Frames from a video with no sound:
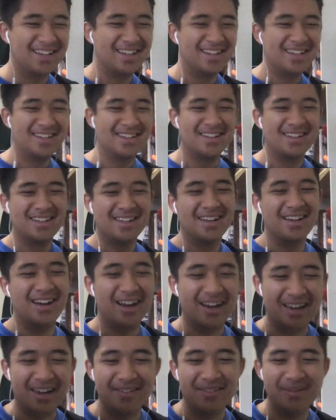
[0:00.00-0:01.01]
So,
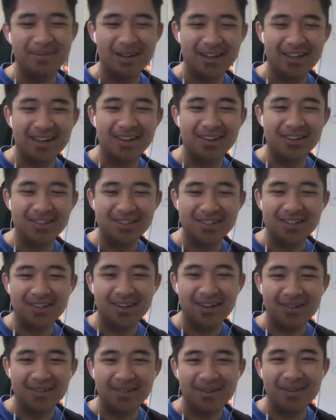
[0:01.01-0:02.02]
okay, we're making good
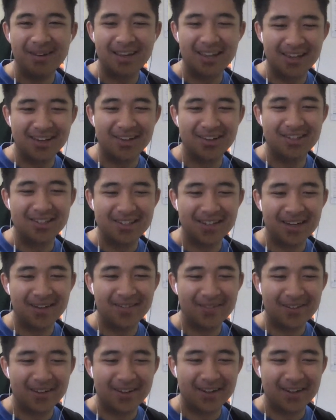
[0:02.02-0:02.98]
time. We're making good time though,